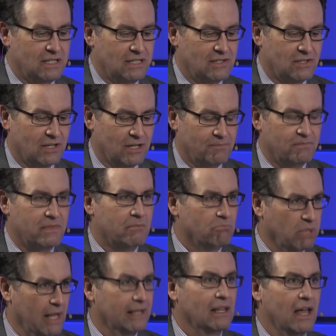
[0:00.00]
these
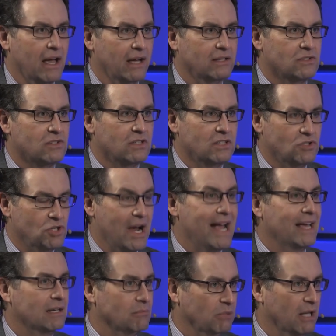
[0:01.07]
bloodlines, these
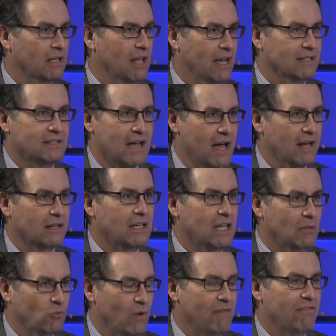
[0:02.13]
giant bloodlines, the
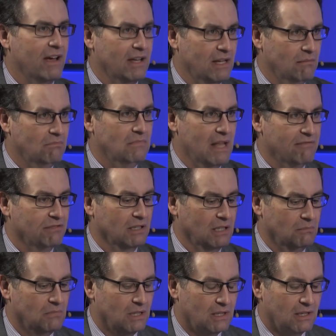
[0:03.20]
Anakim, Rephaim,
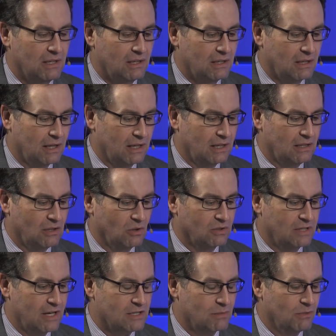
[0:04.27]
Nephilim in the
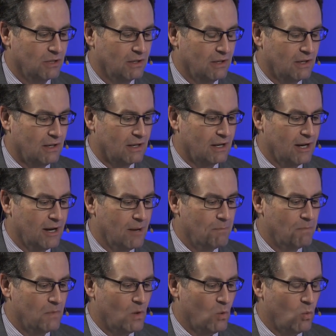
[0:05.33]
Old Testament.
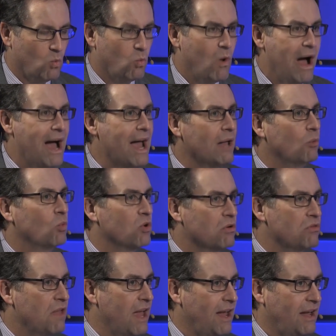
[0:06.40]
Why
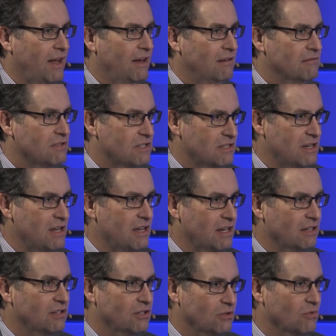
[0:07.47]
were they
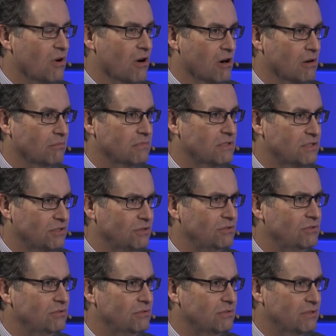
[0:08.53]
seeking to do harm
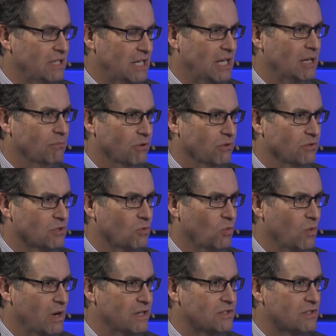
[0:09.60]
to the Hebrews?
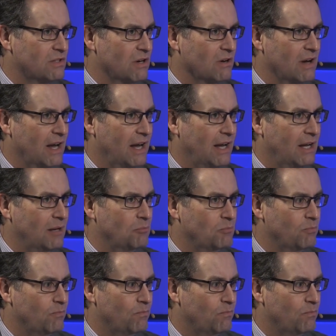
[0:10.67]
Was there a